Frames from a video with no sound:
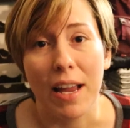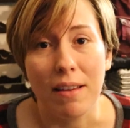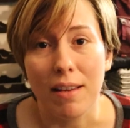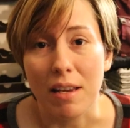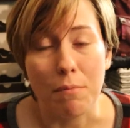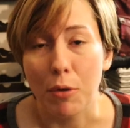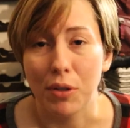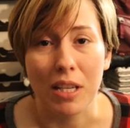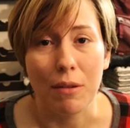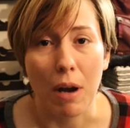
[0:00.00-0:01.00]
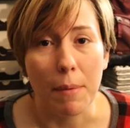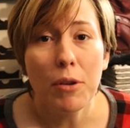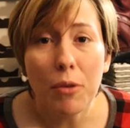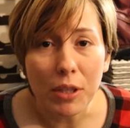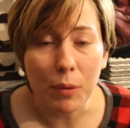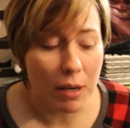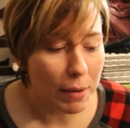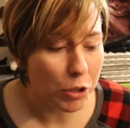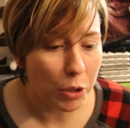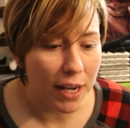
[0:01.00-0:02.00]
I eat mostly ramen noodles when I'm
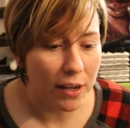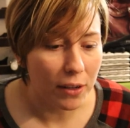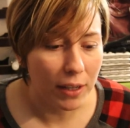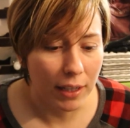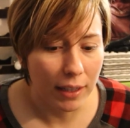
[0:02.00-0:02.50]
on trail,